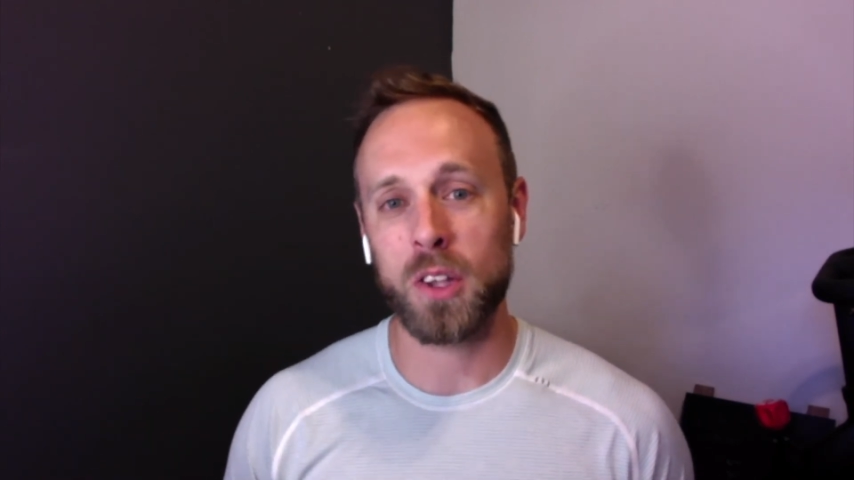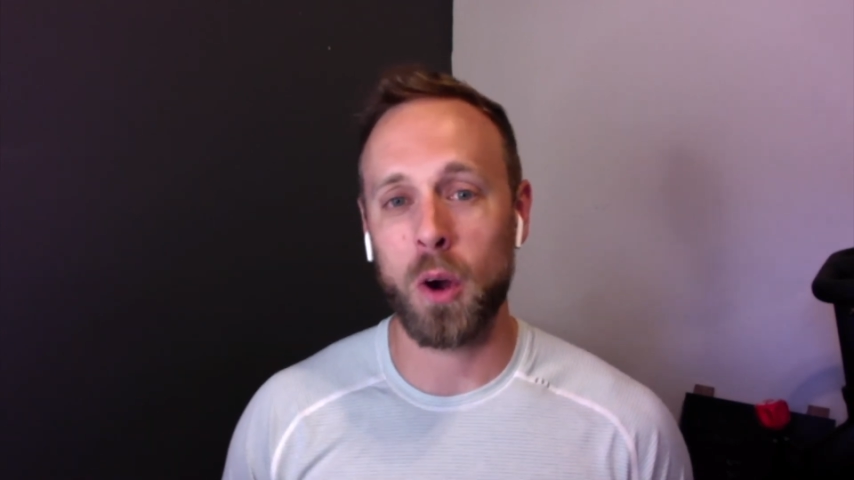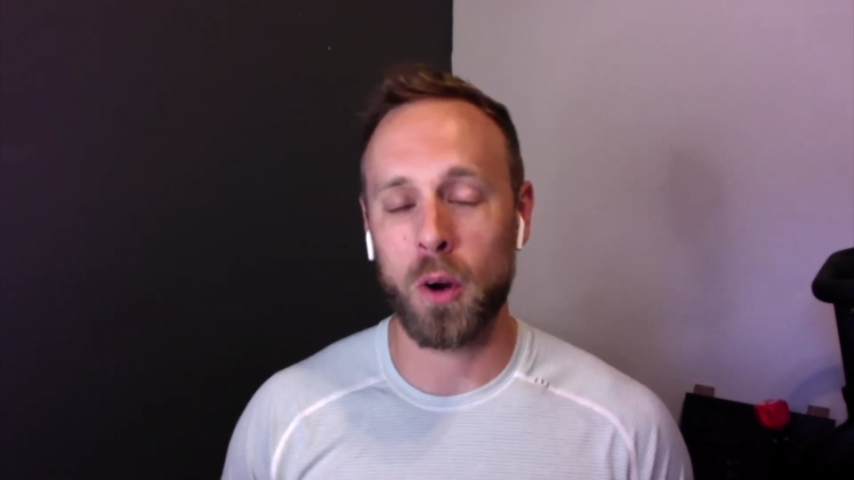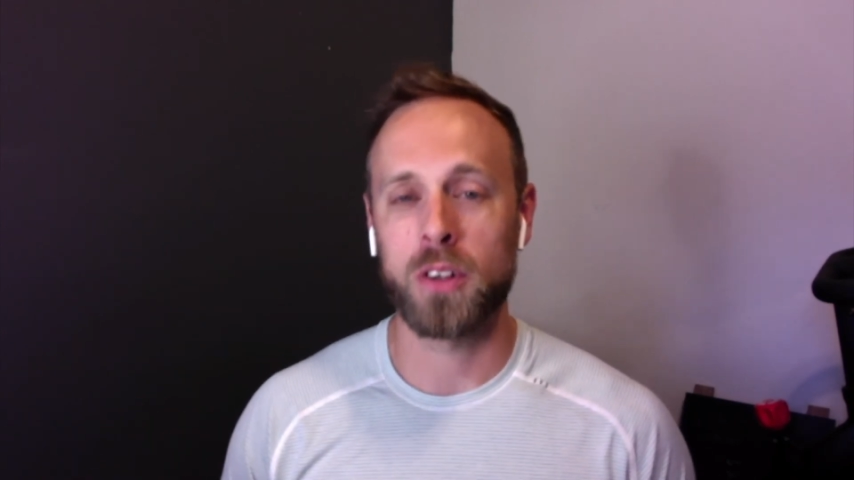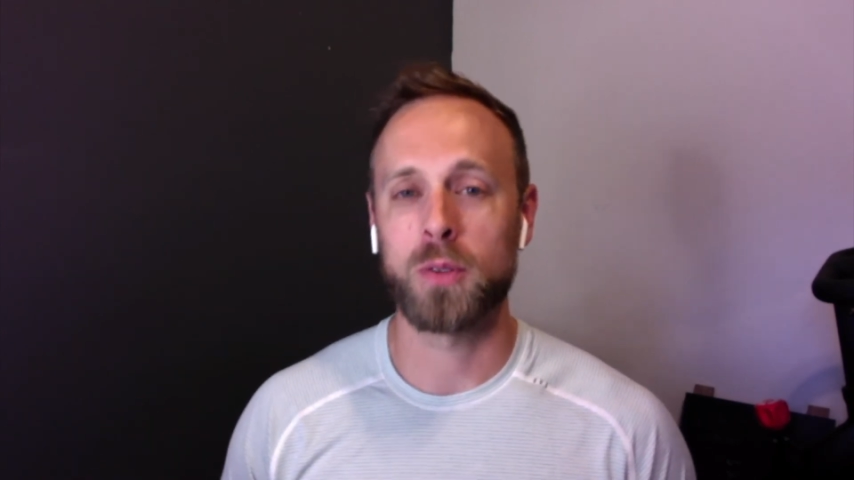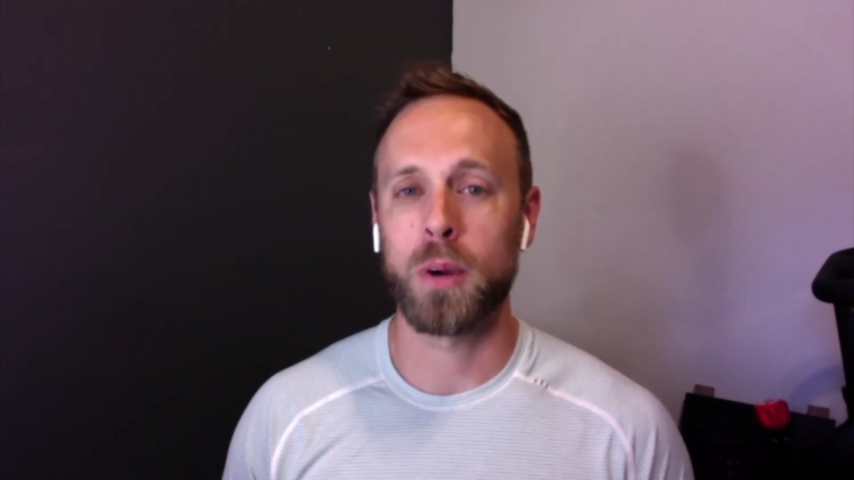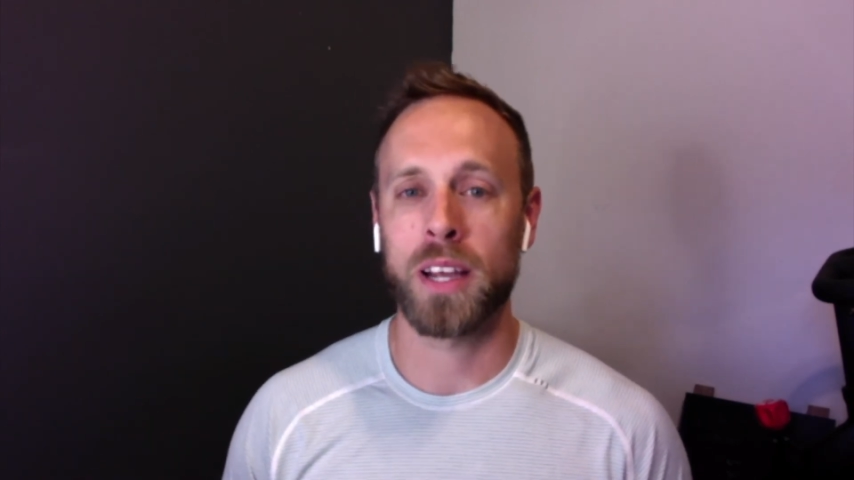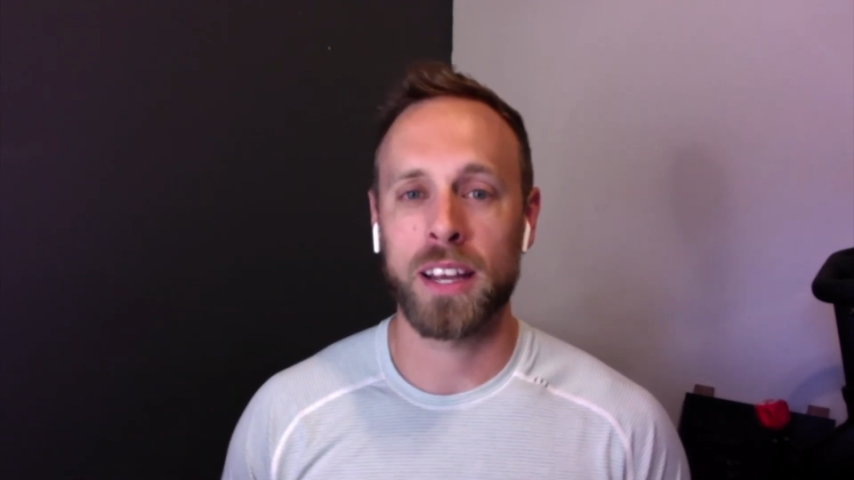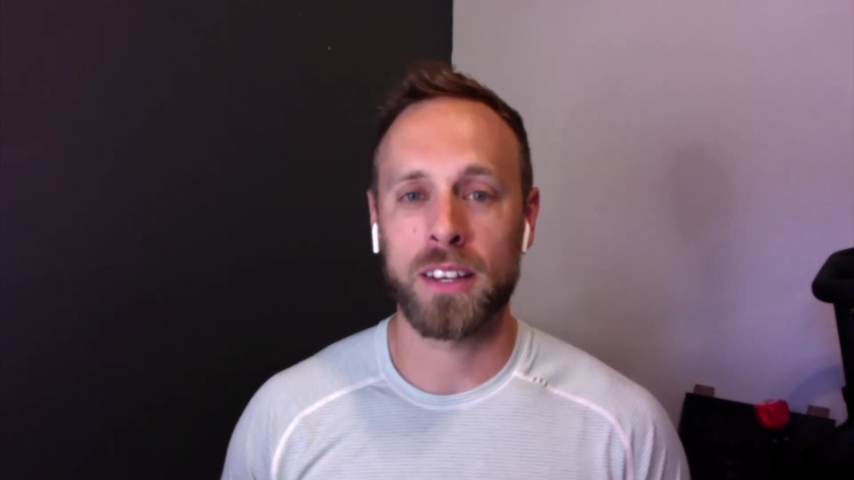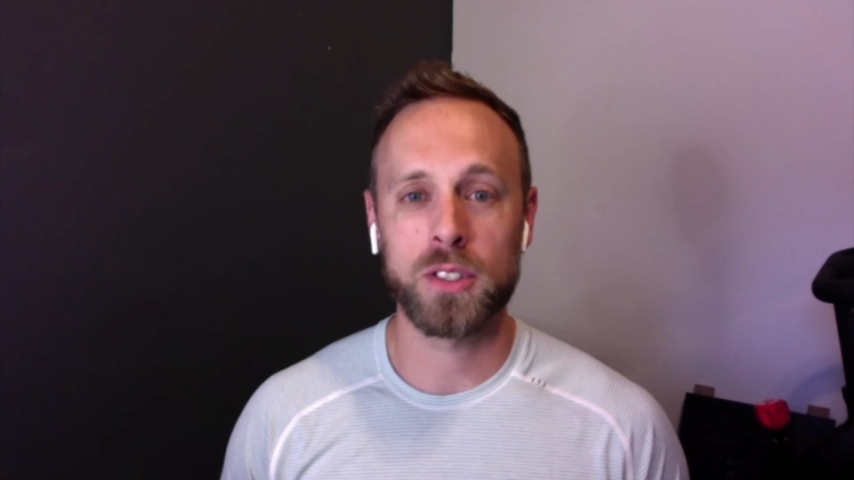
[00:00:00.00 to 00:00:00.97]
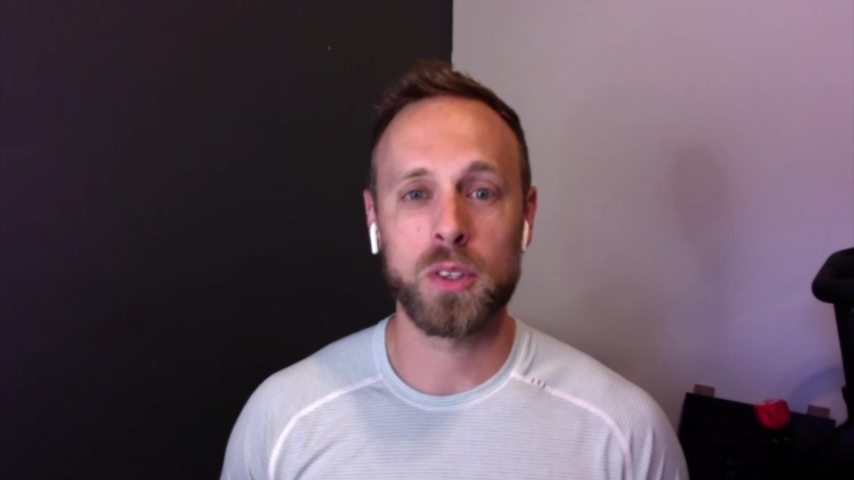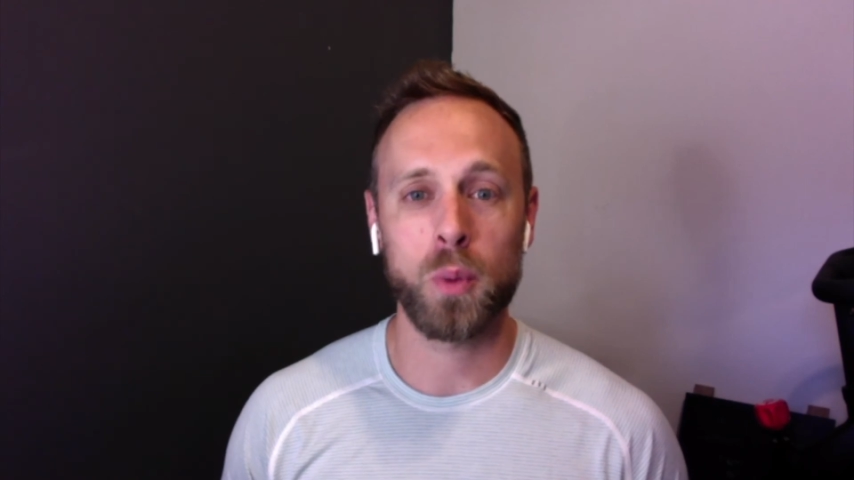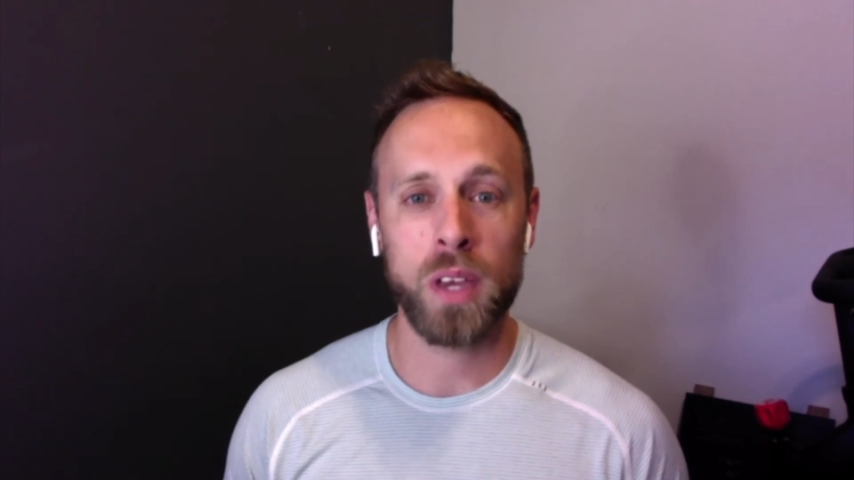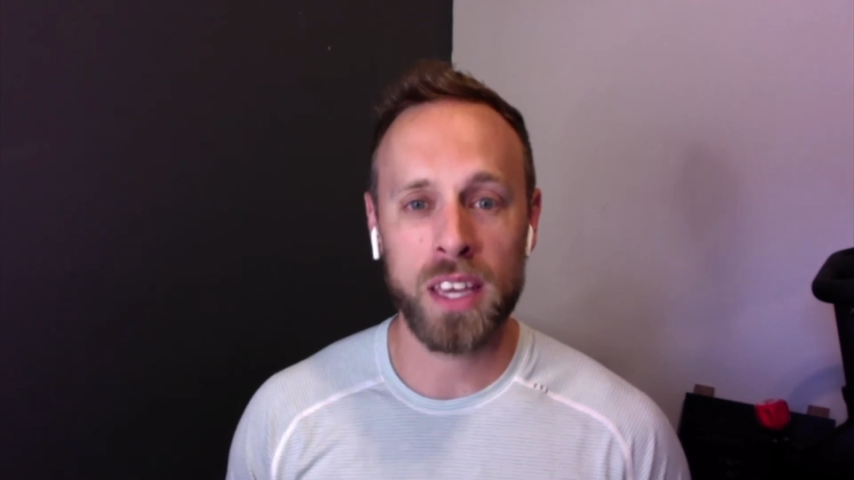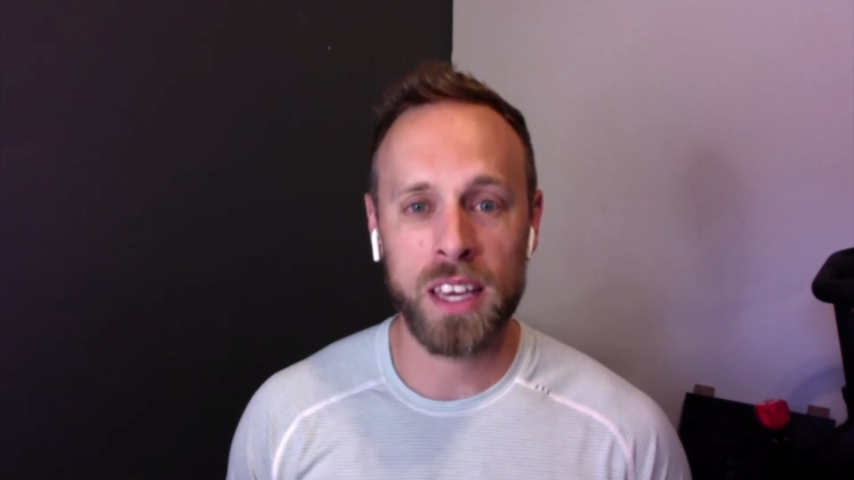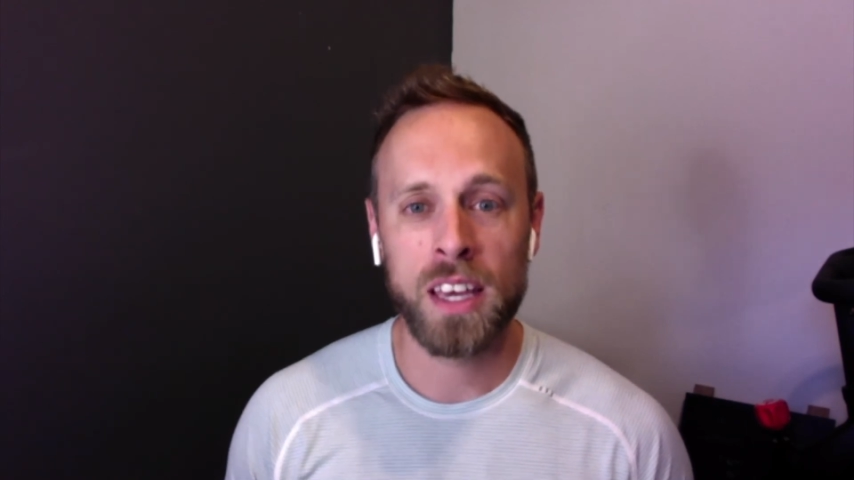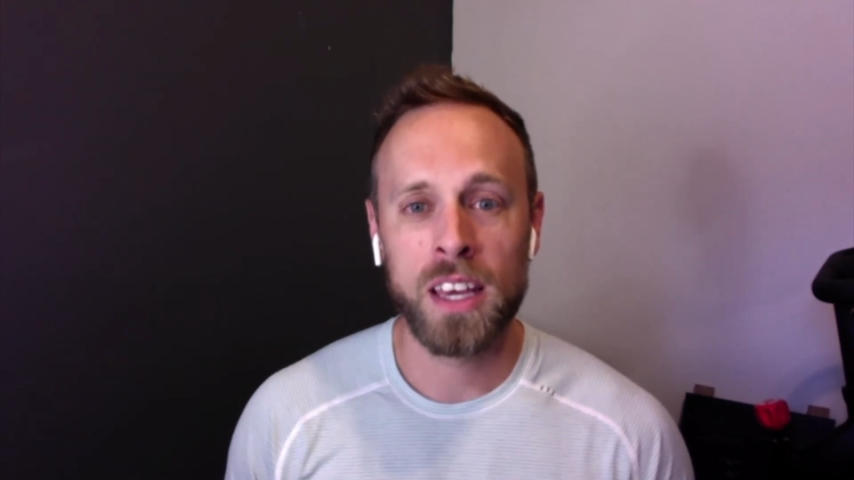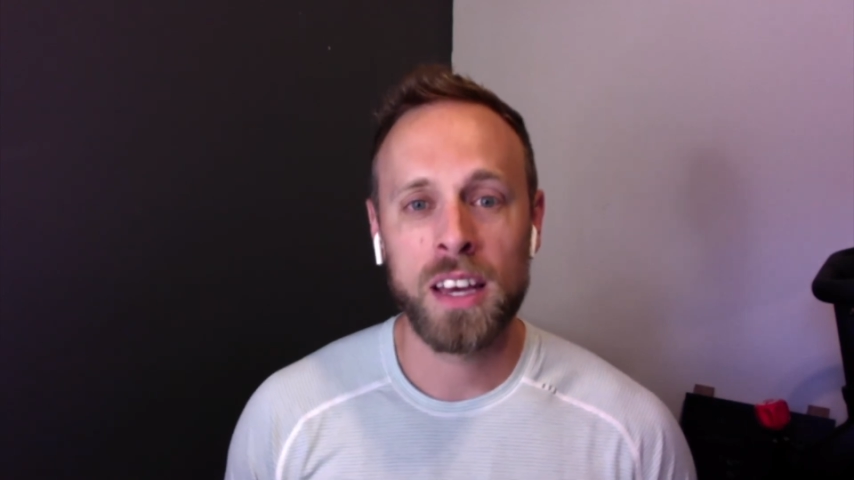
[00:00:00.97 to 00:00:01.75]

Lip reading: hardest workouts of the week,